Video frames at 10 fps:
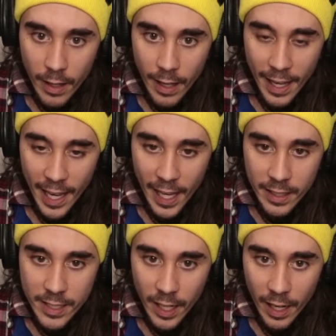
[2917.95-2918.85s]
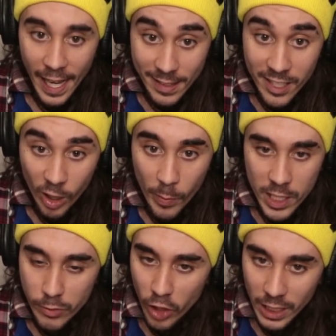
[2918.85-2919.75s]
and had
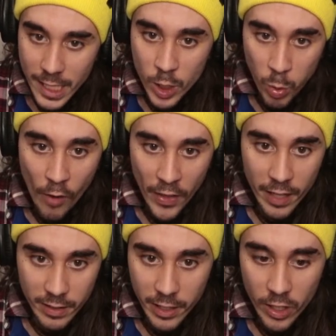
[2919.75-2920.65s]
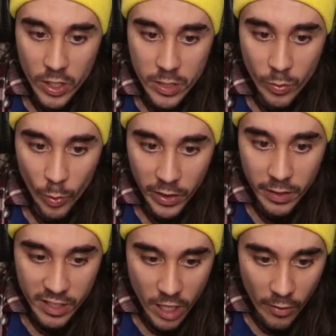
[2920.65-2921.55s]
settlements for at least 12,000 years with the
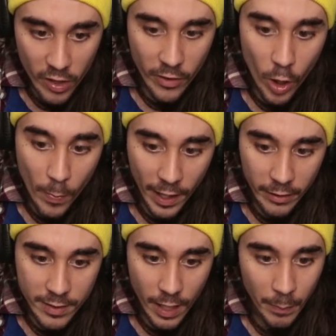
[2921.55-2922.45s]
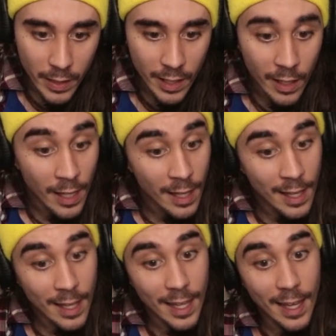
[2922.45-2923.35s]
discovery of Göbekli Tepe.
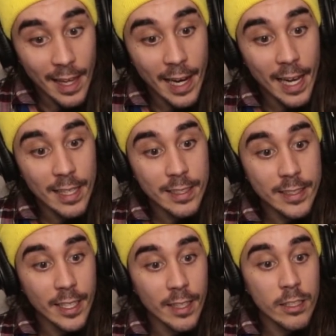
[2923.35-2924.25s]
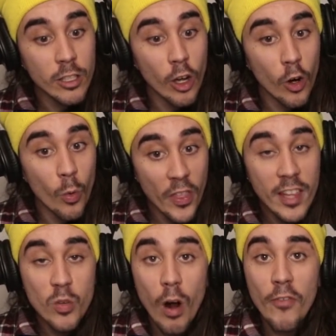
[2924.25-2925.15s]
And so
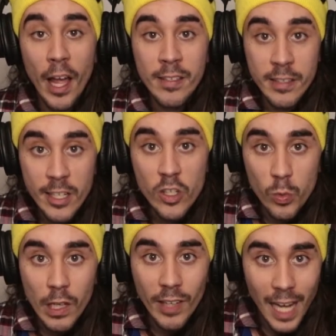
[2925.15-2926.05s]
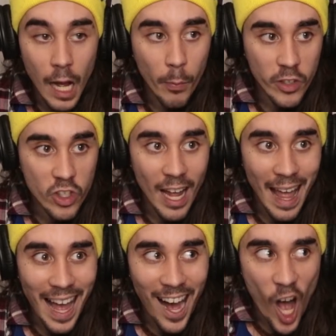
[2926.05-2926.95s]
within 12,000 years, we've accomplished
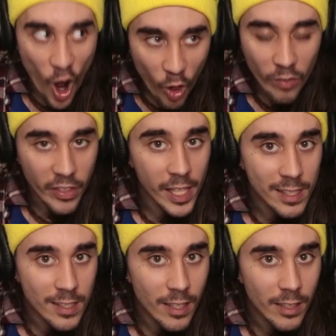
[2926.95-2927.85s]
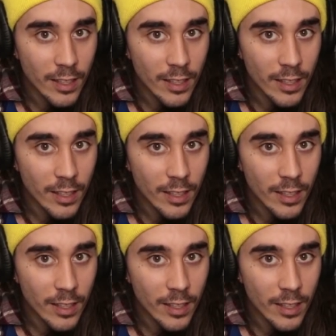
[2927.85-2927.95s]
all of this.